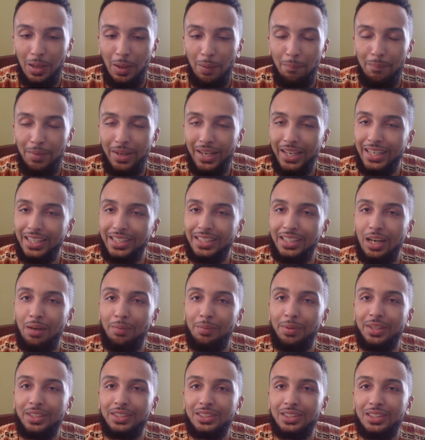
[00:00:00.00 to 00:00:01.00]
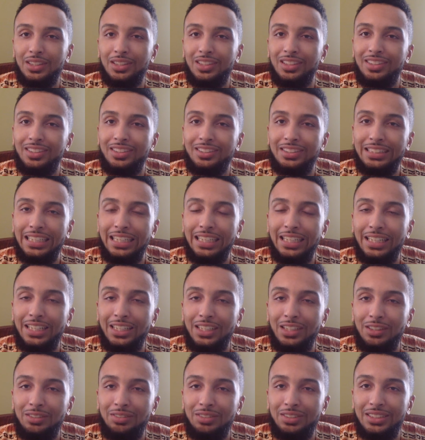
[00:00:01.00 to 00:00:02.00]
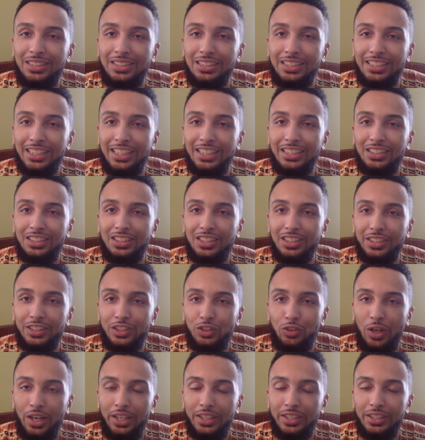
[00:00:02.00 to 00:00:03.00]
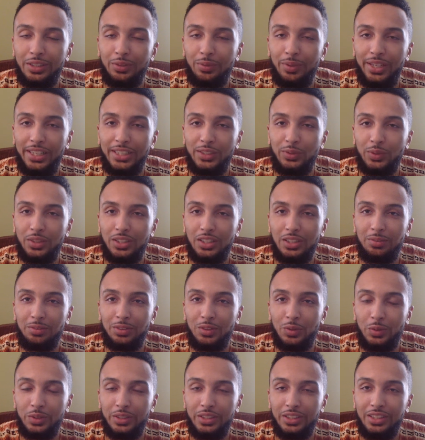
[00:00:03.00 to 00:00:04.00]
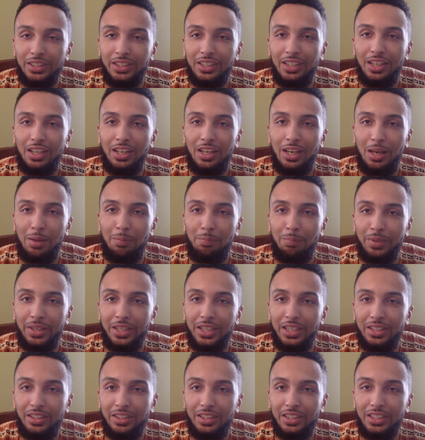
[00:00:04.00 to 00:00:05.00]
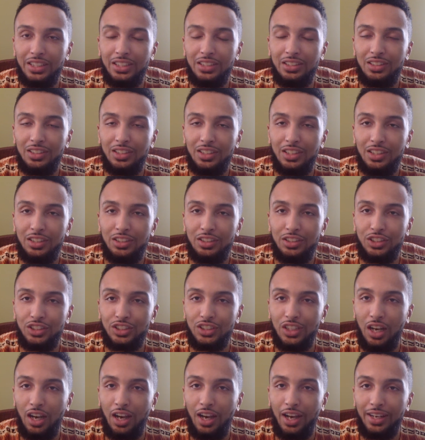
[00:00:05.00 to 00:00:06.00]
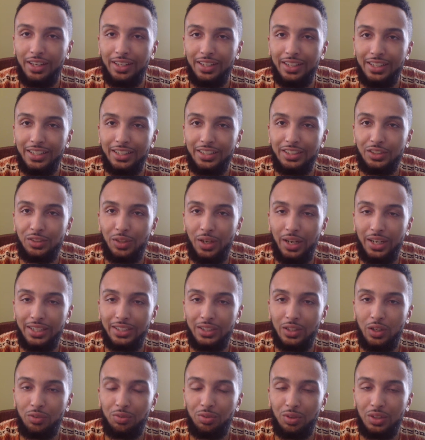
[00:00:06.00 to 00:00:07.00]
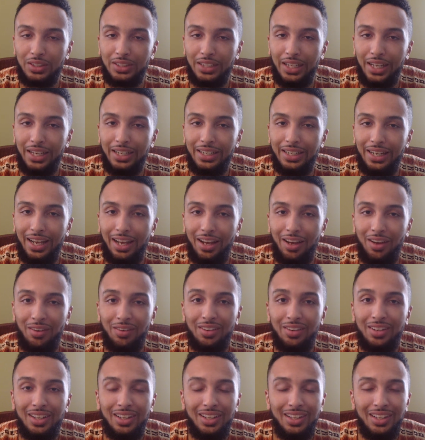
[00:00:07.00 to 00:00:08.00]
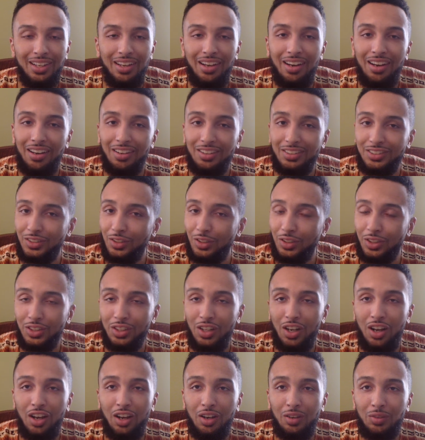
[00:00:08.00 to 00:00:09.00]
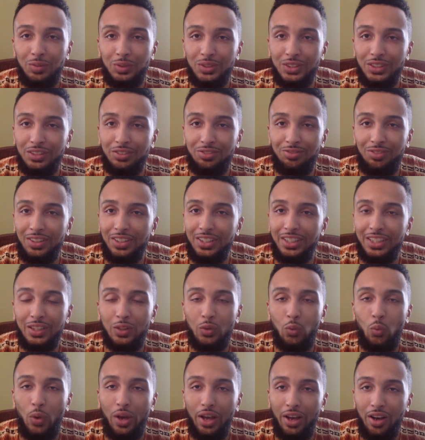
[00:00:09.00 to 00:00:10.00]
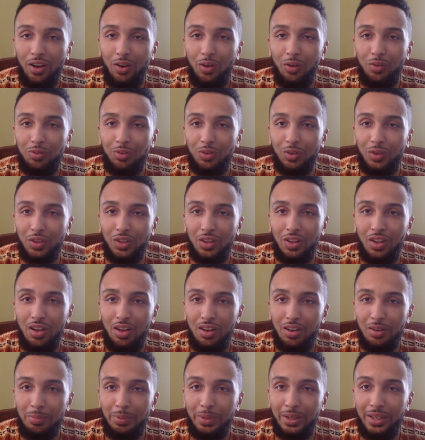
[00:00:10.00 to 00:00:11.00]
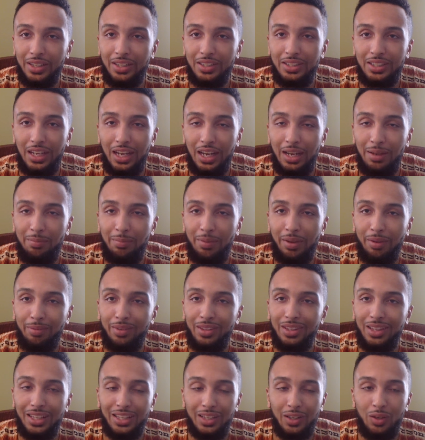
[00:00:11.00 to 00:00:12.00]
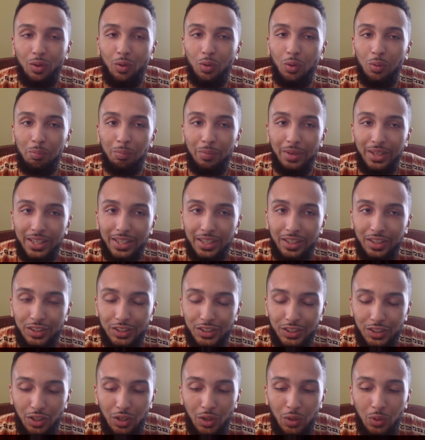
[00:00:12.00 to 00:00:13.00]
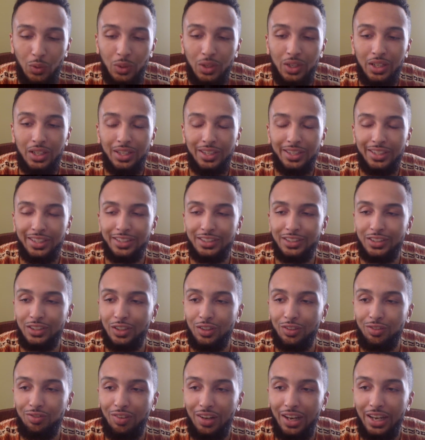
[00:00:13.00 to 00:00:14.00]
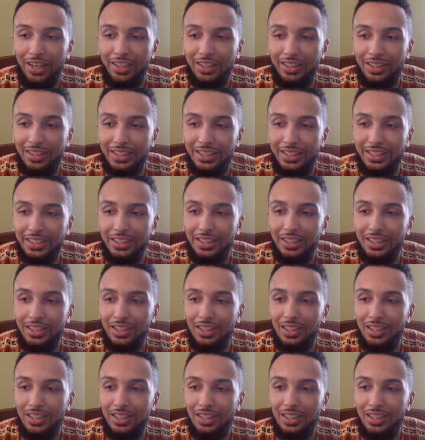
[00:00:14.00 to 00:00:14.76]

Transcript: made Cummings tentative to get into striking range with him, so he immediately shot and tried to go for a takedown. Cirkunov was defending well for a long period of time, maybe like a whole minute or so, until finally